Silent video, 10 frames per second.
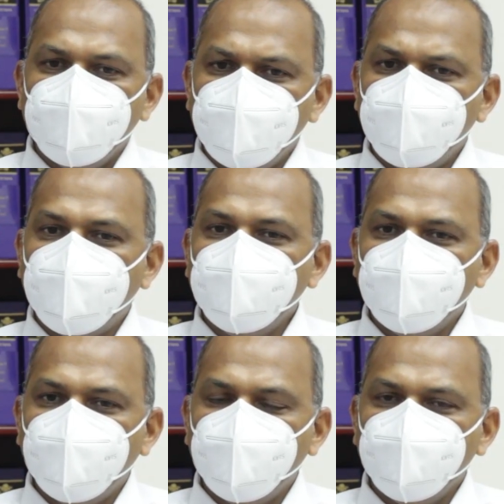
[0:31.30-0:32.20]
Well,
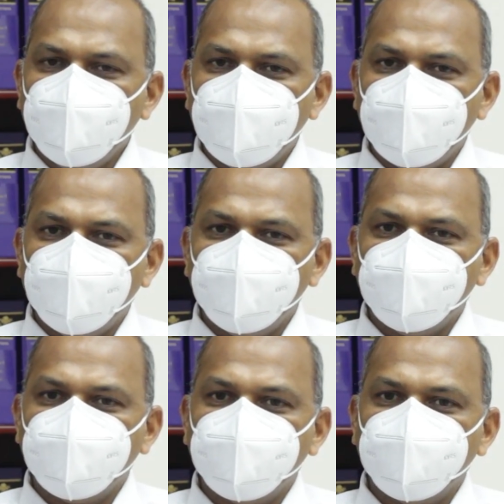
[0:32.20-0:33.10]
right now,
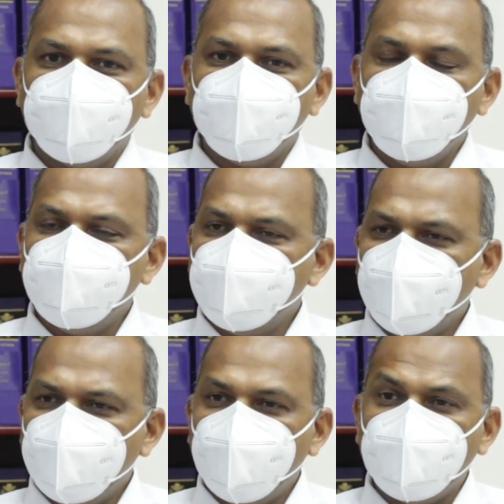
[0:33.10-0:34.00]
we have
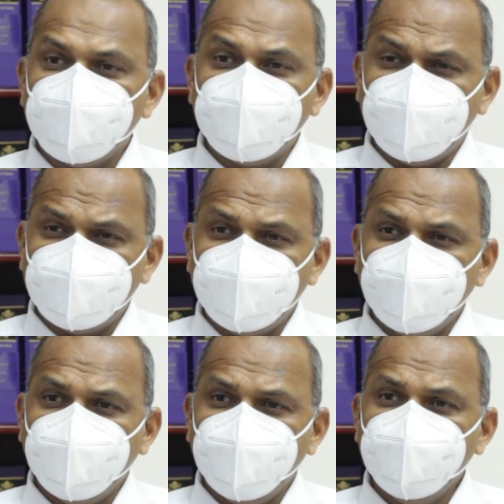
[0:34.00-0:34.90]
done a lot of
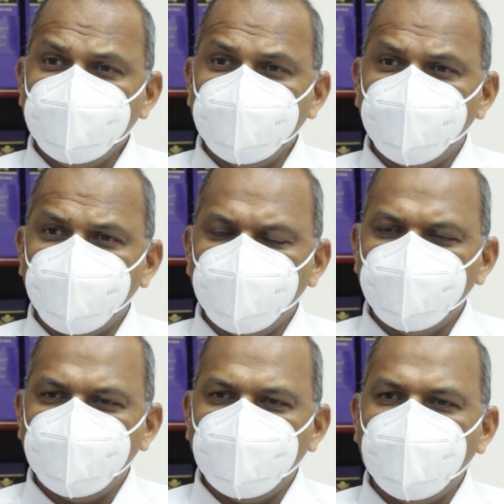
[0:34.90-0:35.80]
testing in
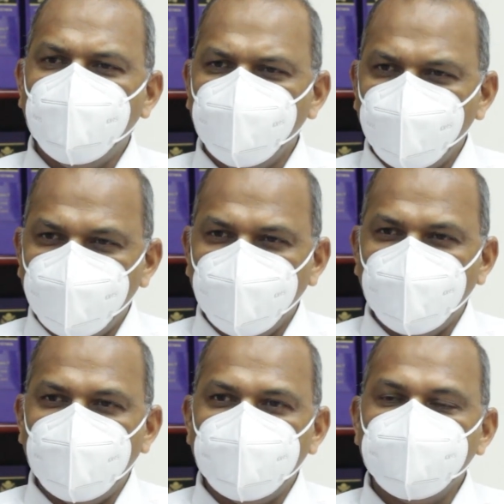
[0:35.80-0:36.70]
Siparuta and
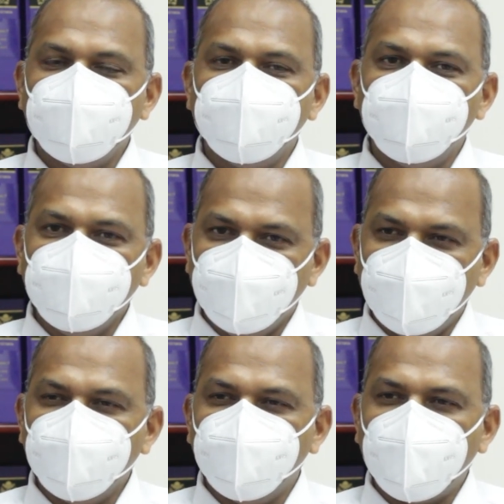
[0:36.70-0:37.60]
Oriel. We are
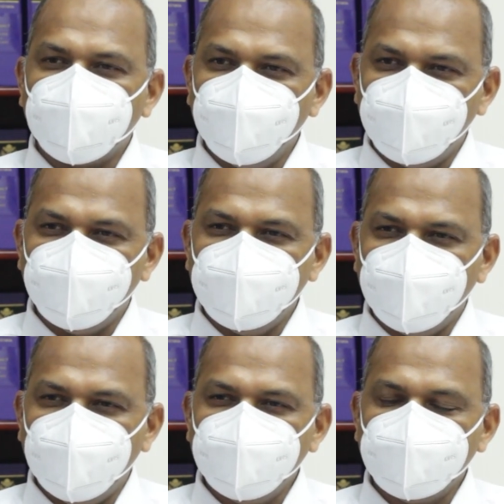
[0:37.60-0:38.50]
getting back those
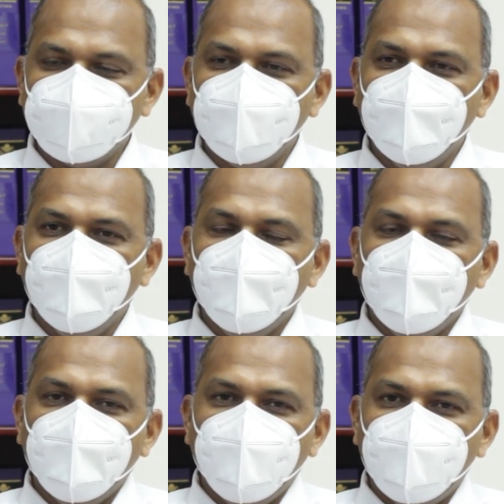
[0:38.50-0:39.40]
results.
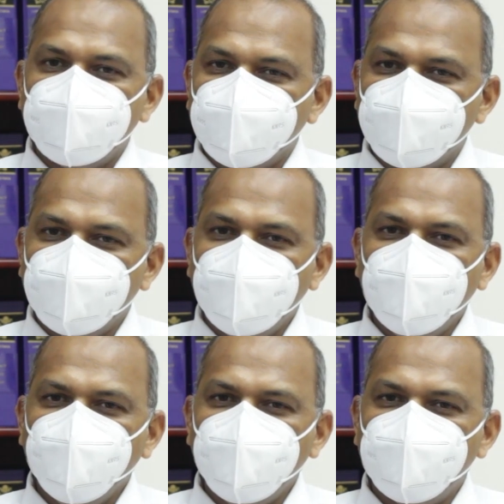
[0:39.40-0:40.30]
As of
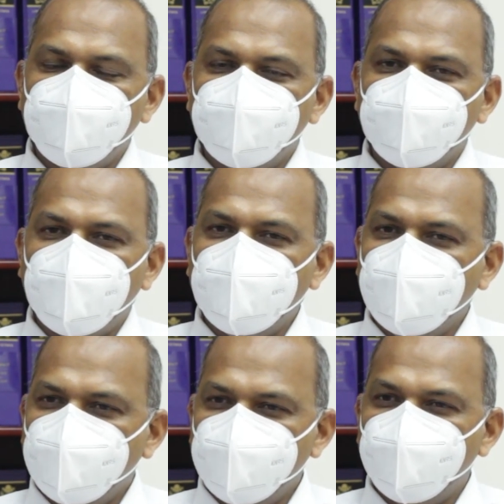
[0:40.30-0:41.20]
today, we have
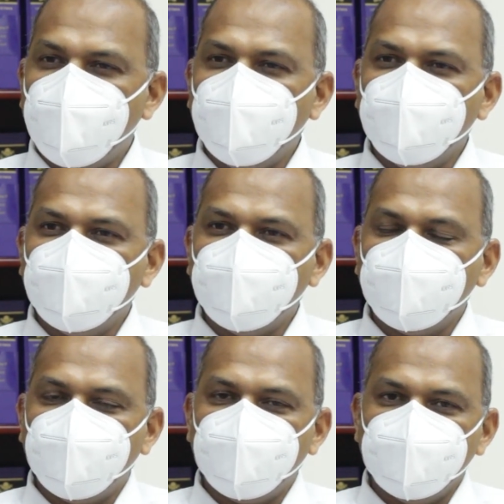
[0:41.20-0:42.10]
identified
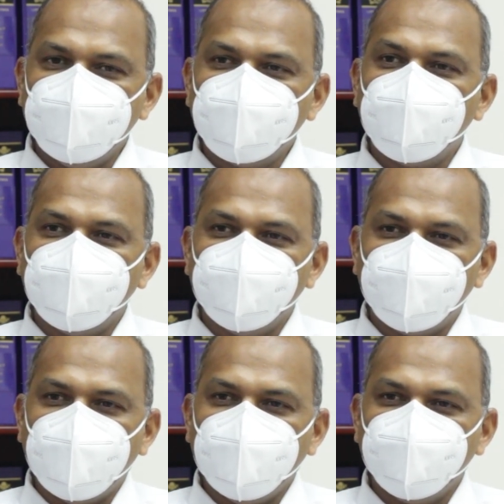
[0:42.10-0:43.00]
at least
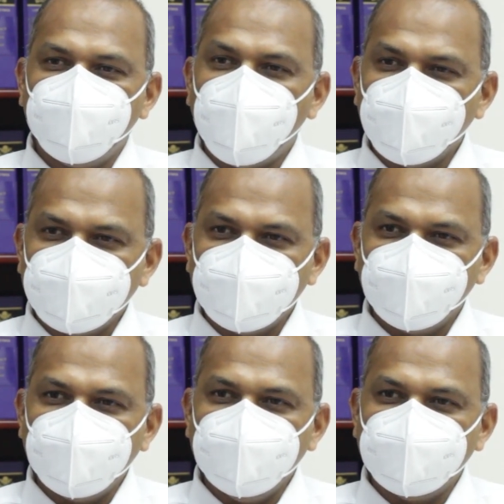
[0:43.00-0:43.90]
35
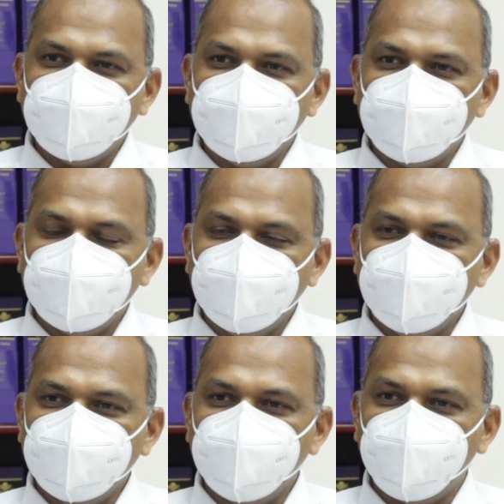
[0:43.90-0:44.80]
positive cases
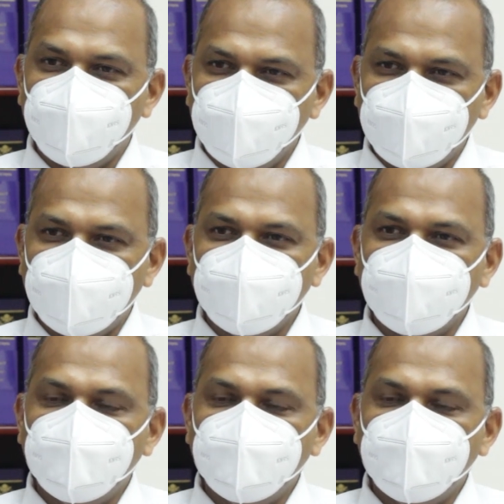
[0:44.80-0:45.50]
in Siparuta,